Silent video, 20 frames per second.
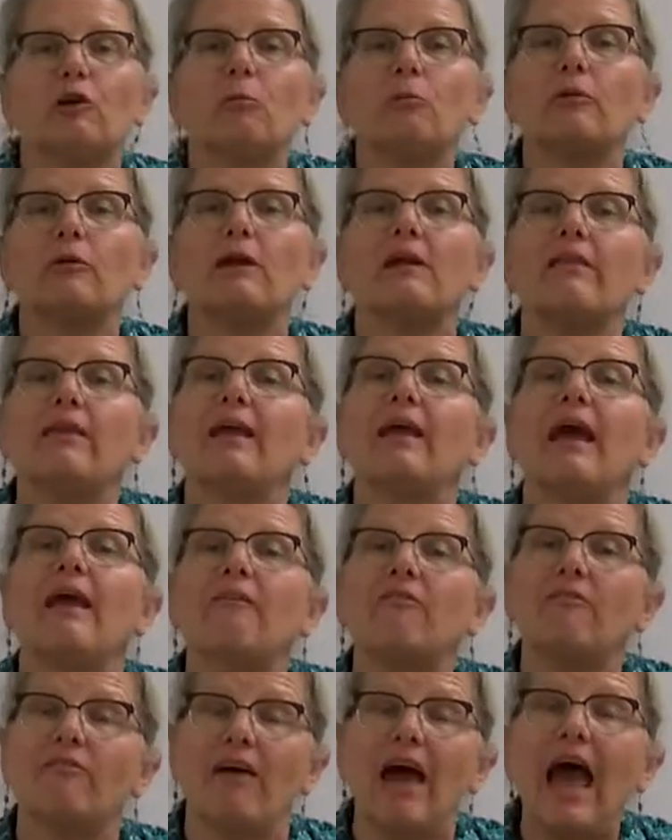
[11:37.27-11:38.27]
breathing
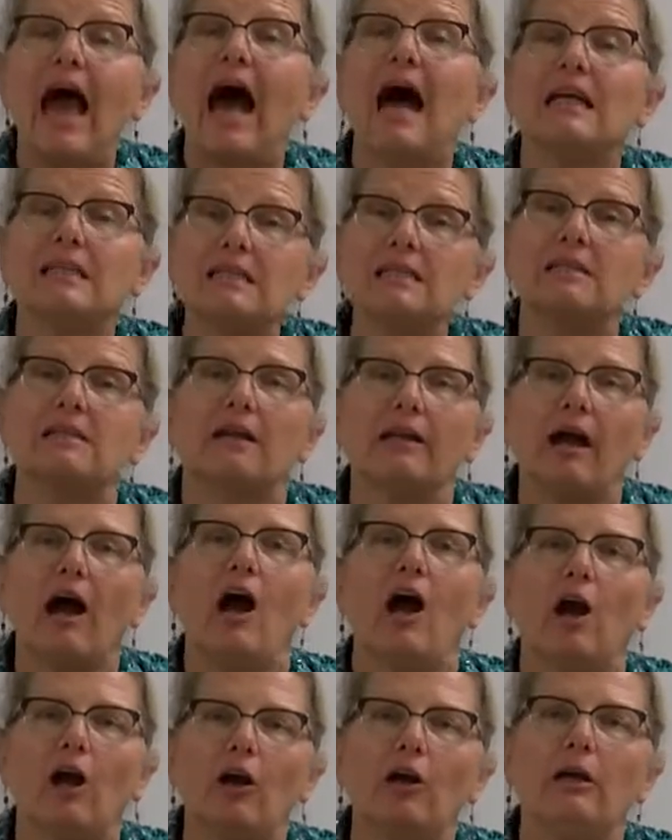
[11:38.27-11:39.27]
fast and
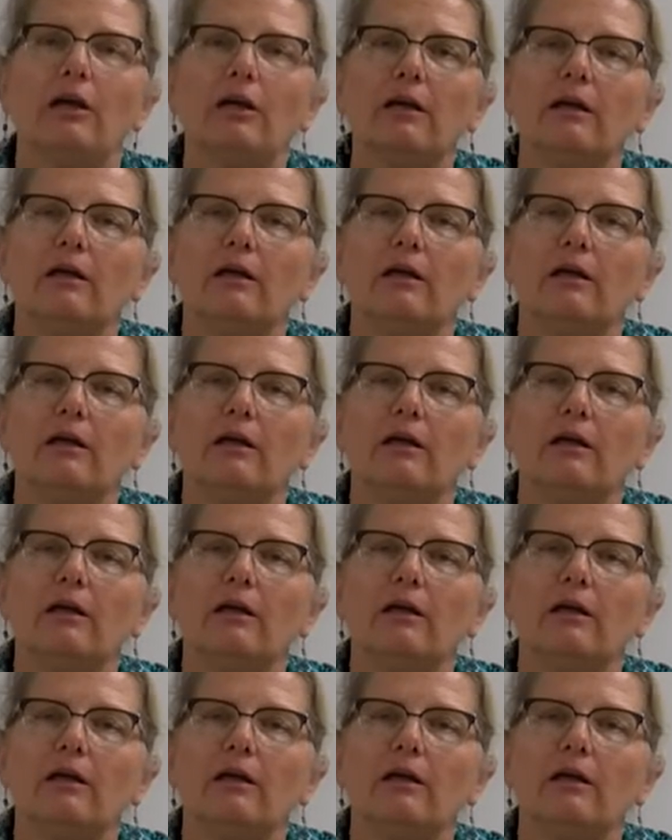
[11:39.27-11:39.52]
hard